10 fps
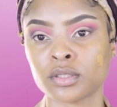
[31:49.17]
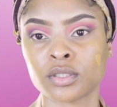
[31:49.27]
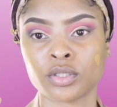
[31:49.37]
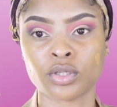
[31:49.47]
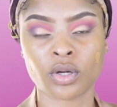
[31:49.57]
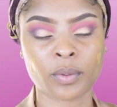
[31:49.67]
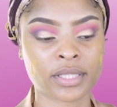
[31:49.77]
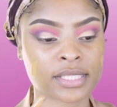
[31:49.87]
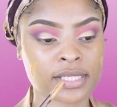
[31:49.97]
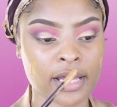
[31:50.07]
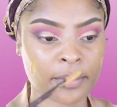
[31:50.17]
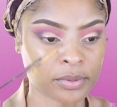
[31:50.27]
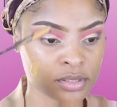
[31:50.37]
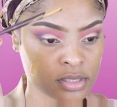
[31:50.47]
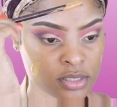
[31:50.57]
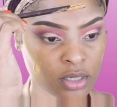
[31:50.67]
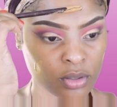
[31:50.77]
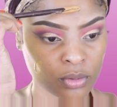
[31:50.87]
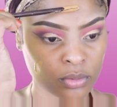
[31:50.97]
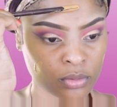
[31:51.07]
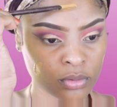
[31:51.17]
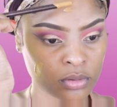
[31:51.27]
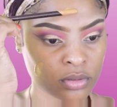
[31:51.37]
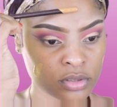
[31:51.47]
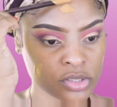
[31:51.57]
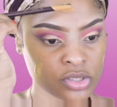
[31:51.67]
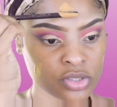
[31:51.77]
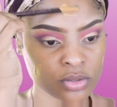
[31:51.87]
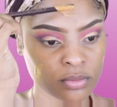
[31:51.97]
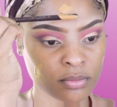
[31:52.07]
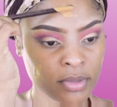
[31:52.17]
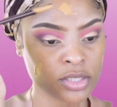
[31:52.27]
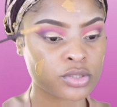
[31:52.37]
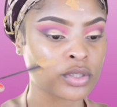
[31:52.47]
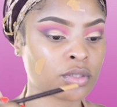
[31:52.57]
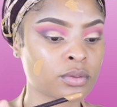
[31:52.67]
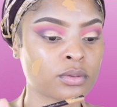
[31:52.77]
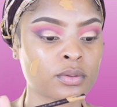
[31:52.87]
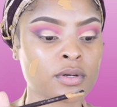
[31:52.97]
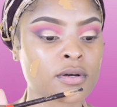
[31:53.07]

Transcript: You don't want that to happen, so just make sure you